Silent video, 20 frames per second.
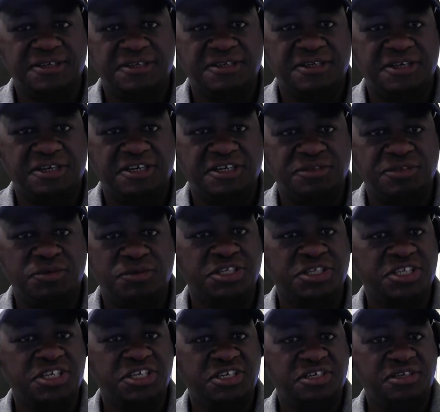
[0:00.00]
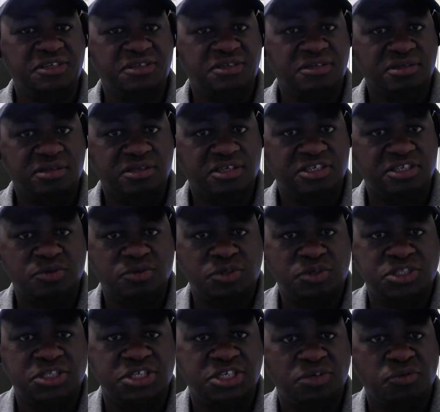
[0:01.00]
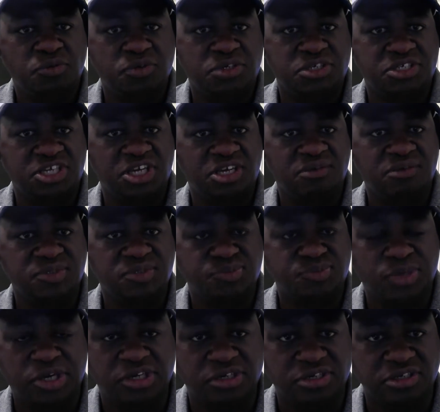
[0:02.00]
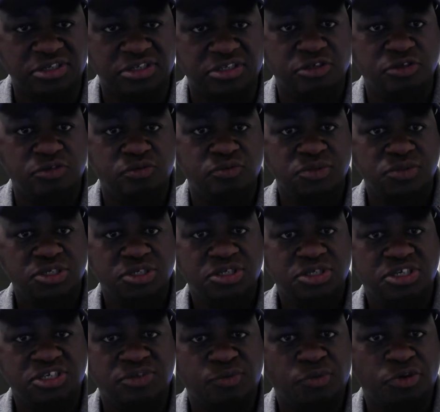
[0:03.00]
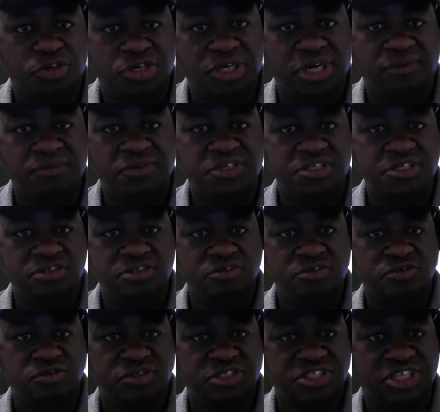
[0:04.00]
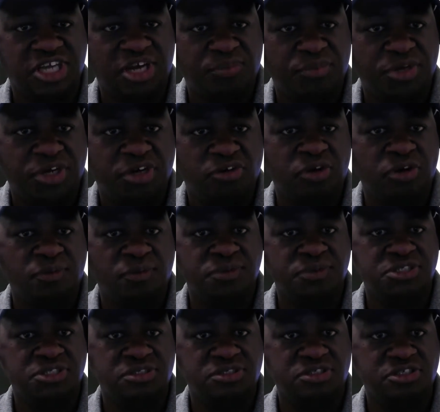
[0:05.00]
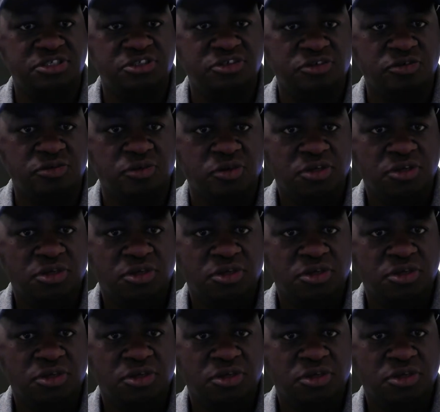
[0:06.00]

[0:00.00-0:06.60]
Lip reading: there's one thing when the team is better than you, is more dominant than you, just got better weapons than you.